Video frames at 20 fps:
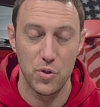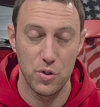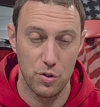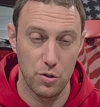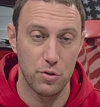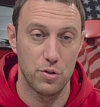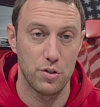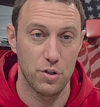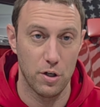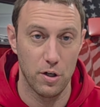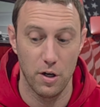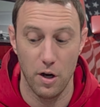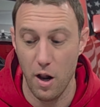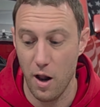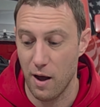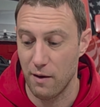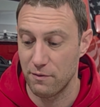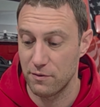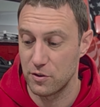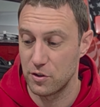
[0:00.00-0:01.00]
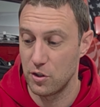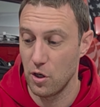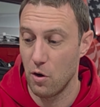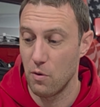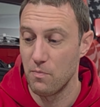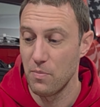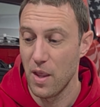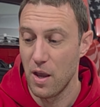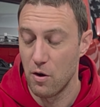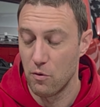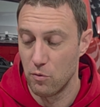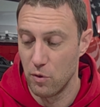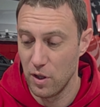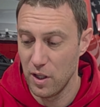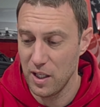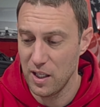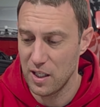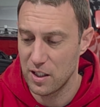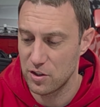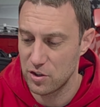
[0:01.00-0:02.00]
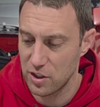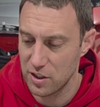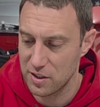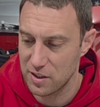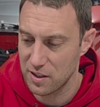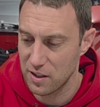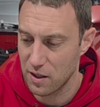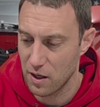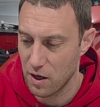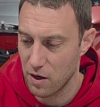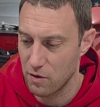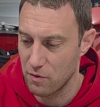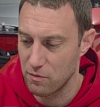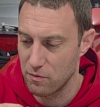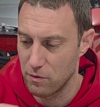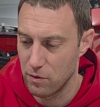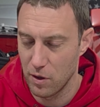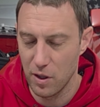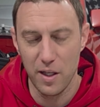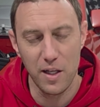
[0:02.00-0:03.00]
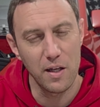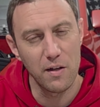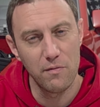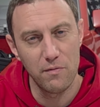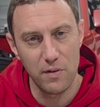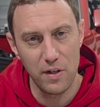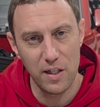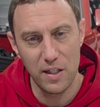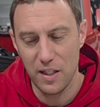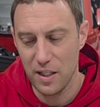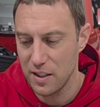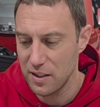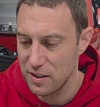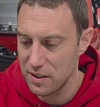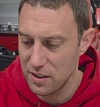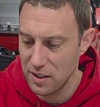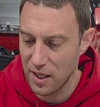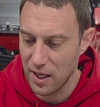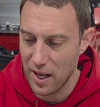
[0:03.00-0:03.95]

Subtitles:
to turn it off. So really, it's just really convenient.